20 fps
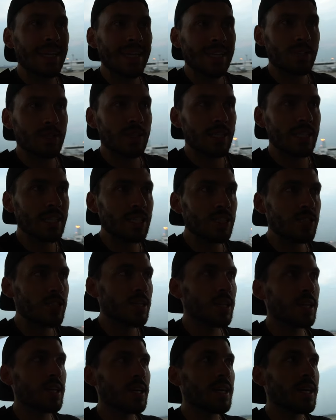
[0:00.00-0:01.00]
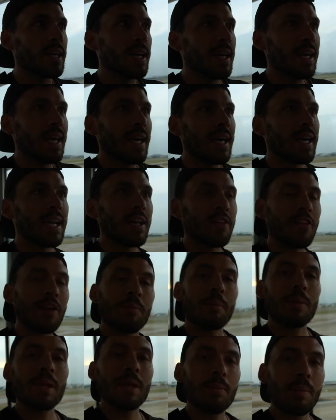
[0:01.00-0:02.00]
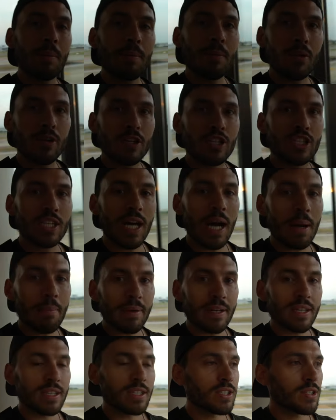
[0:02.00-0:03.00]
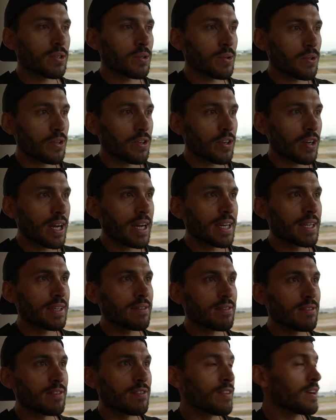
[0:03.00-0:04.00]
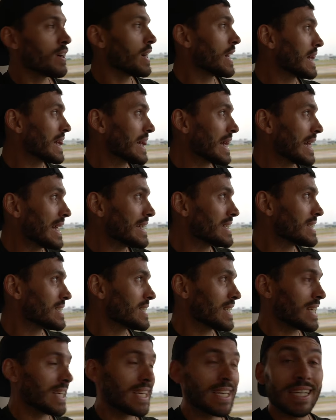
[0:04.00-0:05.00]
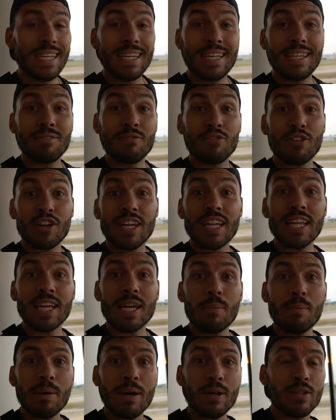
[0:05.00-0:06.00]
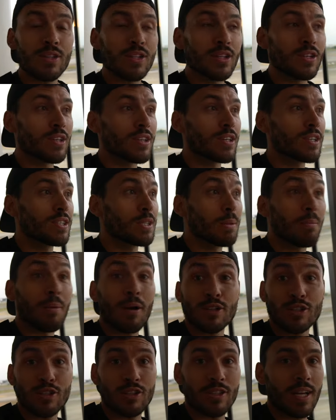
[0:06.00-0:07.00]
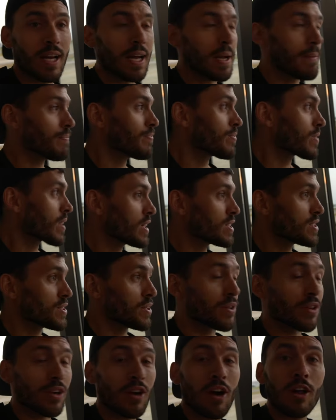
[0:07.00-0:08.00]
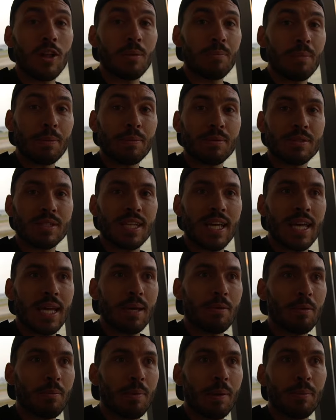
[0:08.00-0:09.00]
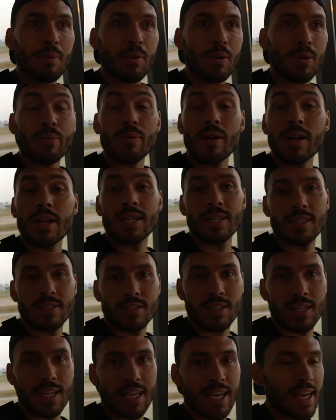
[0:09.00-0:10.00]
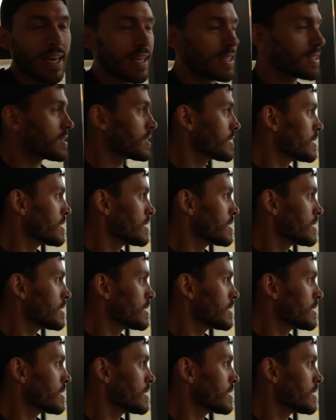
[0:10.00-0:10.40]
Indonesia, and I think many people are shopping, so they're kind of late and forgetting about their departure time. So they're calling people's name, and people are running to the gate